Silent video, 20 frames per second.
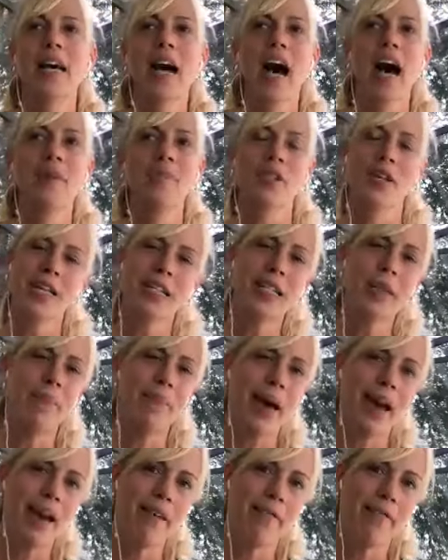So that's the
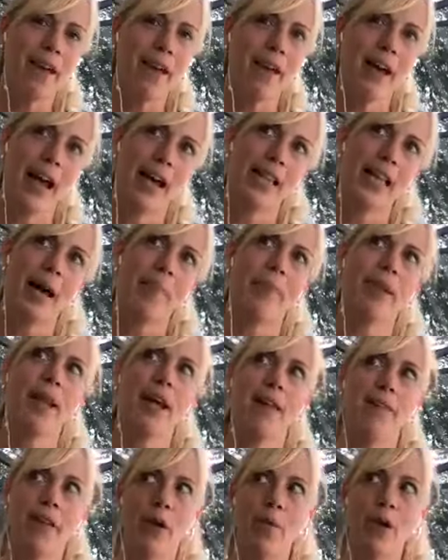benefit at Lap of
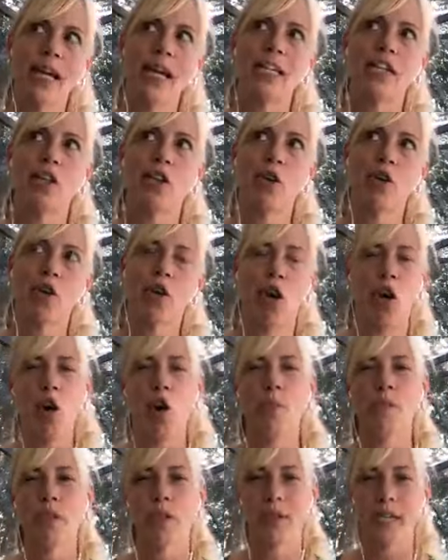Love, that we get to go to the
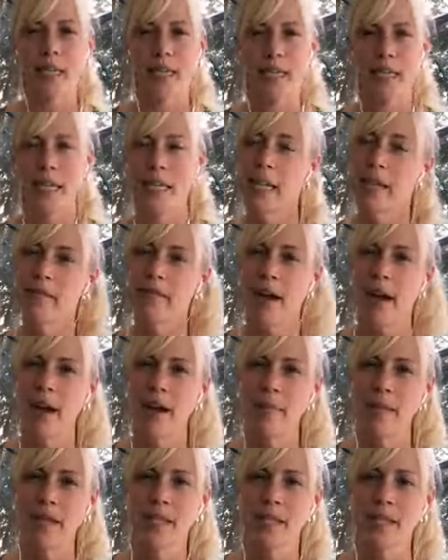home so we can see the
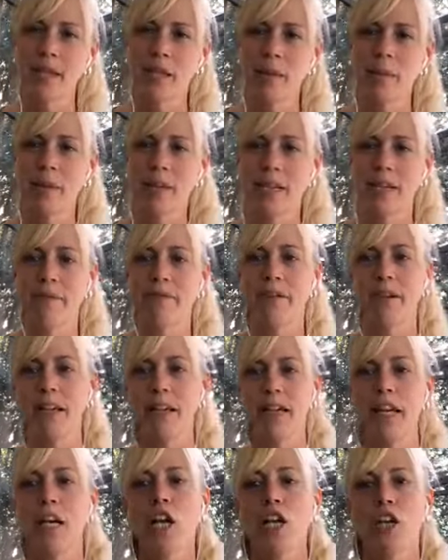environment a little bit
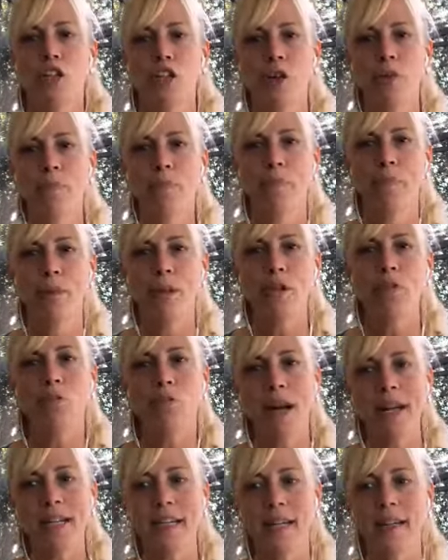differently. So, but just
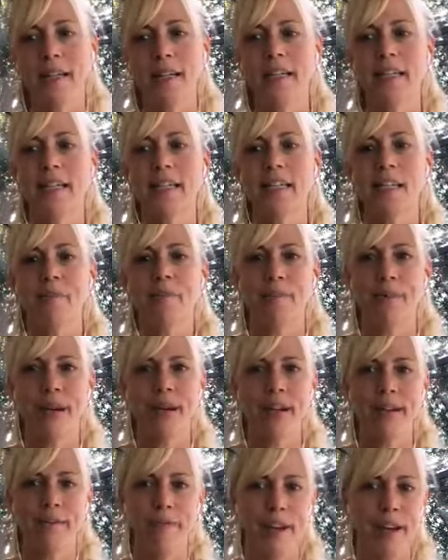write down these things and
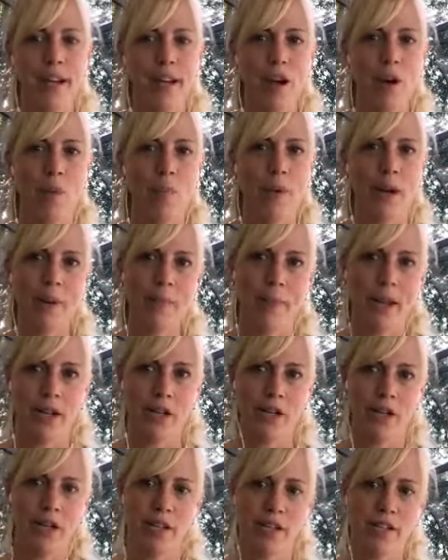bring a video, bring
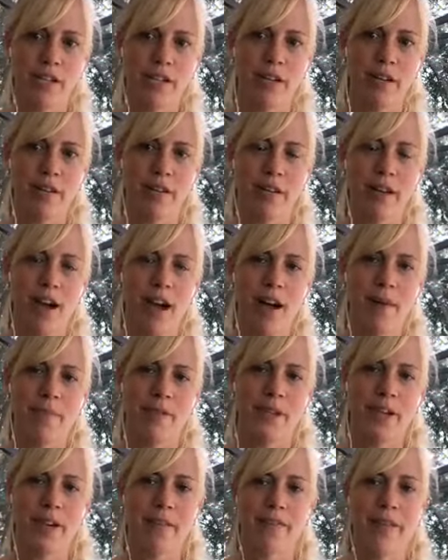pictures to
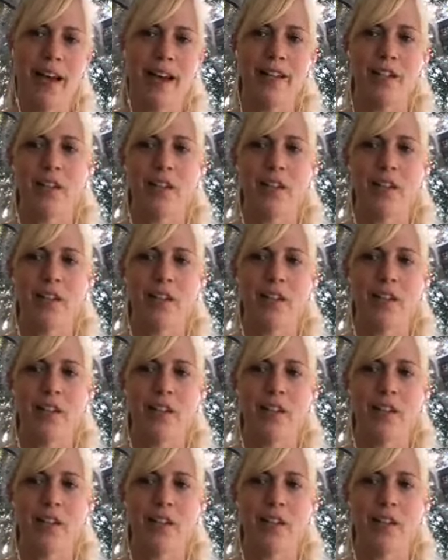your vet.